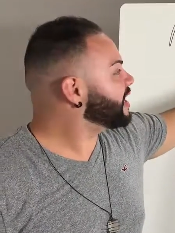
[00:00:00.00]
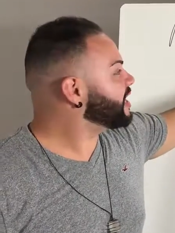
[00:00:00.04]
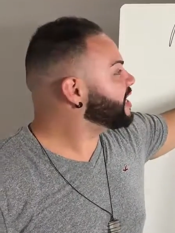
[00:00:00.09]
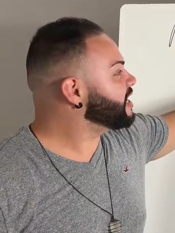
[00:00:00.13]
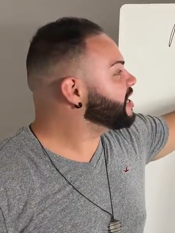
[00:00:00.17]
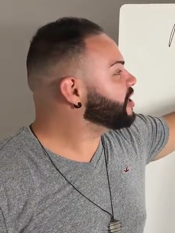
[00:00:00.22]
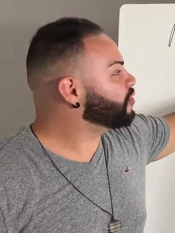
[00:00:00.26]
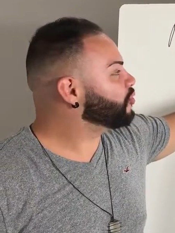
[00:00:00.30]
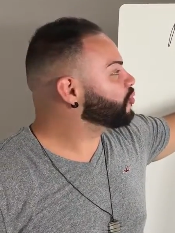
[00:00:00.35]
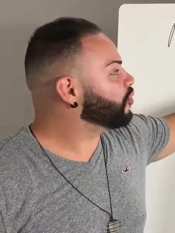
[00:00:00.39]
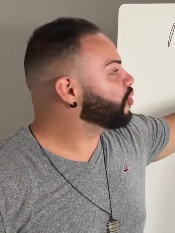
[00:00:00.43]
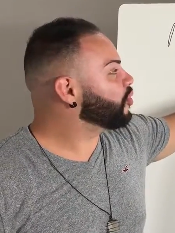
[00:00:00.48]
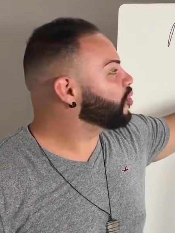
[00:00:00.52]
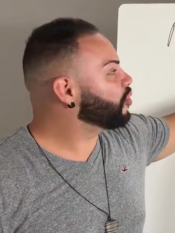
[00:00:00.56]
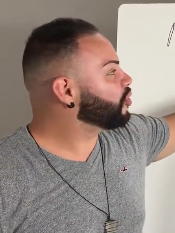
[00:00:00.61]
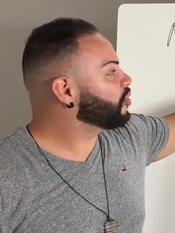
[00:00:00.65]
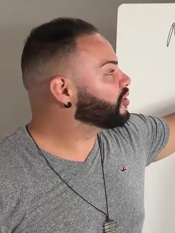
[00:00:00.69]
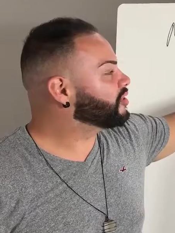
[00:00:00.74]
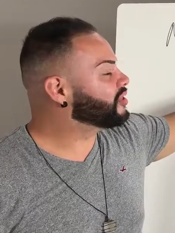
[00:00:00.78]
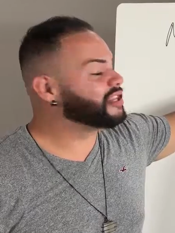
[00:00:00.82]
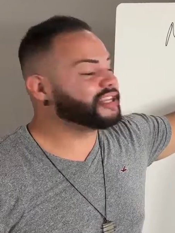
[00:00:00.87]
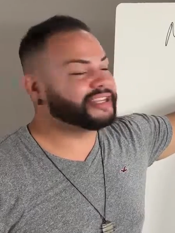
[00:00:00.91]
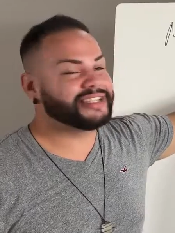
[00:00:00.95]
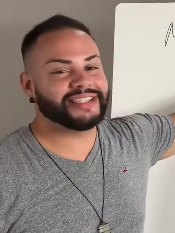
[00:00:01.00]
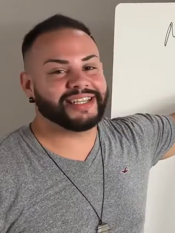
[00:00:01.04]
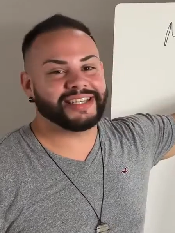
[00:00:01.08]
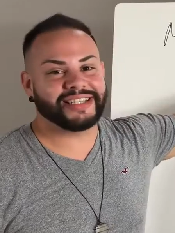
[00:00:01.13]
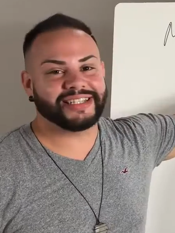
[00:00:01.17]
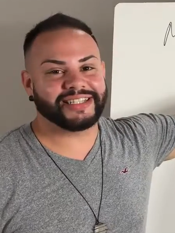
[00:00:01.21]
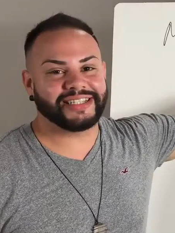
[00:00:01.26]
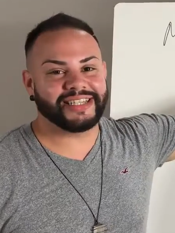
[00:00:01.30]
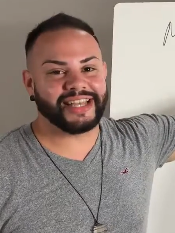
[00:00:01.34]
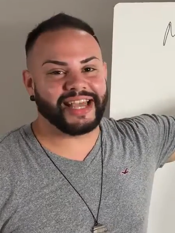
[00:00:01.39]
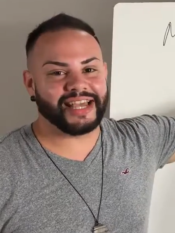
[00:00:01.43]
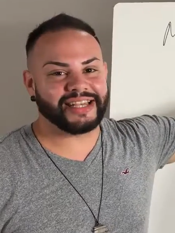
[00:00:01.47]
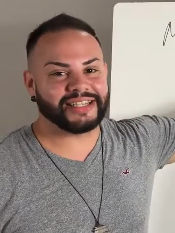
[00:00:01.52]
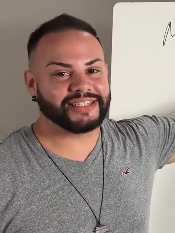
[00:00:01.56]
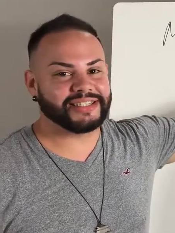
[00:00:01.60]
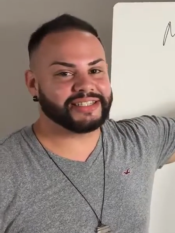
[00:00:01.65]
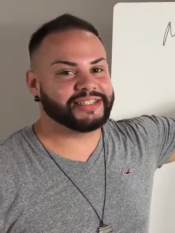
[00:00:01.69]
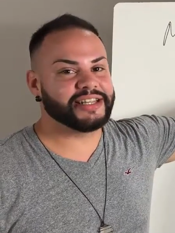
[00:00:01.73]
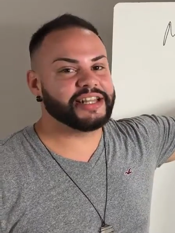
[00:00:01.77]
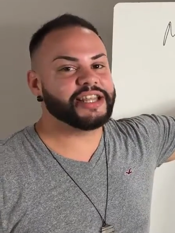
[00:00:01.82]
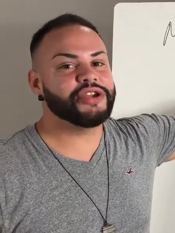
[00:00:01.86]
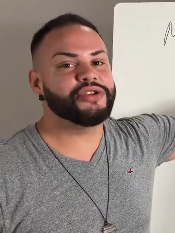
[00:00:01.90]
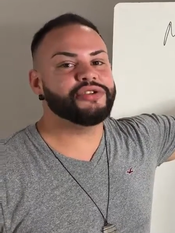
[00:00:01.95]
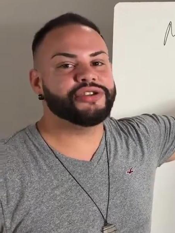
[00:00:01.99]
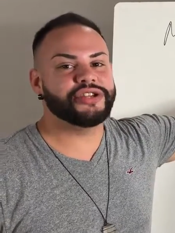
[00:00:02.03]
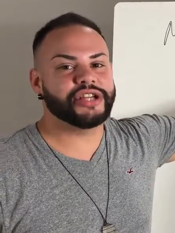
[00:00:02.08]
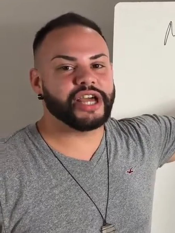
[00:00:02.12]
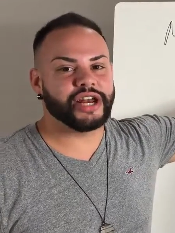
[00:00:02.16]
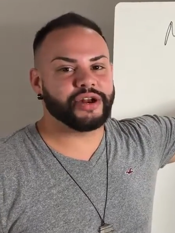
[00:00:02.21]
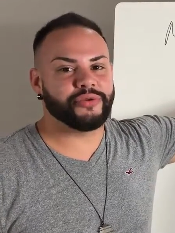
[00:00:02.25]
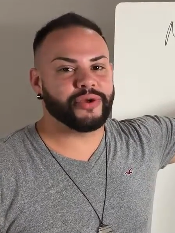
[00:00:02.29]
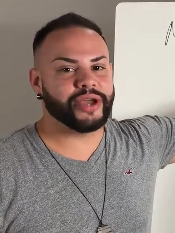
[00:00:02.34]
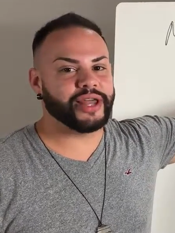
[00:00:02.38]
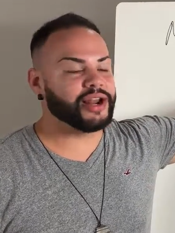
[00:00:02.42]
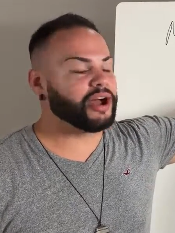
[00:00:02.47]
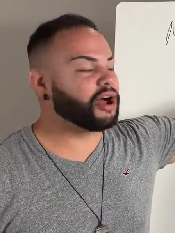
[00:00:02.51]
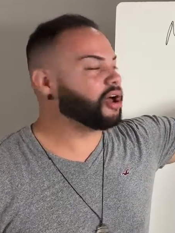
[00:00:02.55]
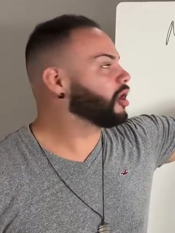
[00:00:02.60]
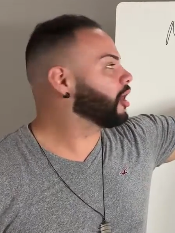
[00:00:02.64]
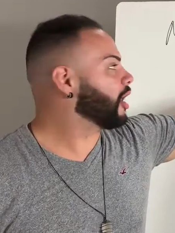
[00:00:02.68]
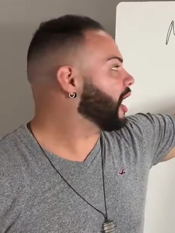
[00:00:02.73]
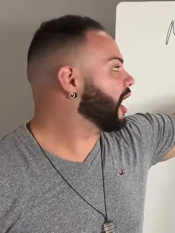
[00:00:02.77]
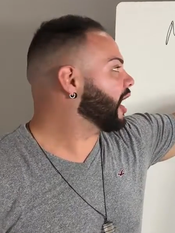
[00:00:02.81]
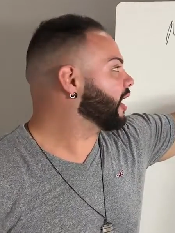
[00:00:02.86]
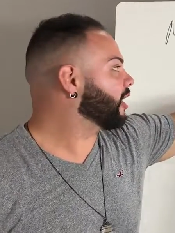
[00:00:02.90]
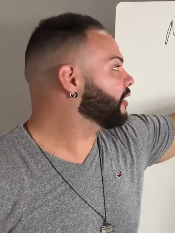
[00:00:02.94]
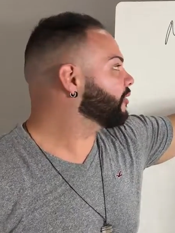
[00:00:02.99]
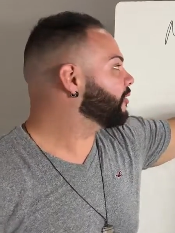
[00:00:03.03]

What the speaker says: equal the success that you generate online,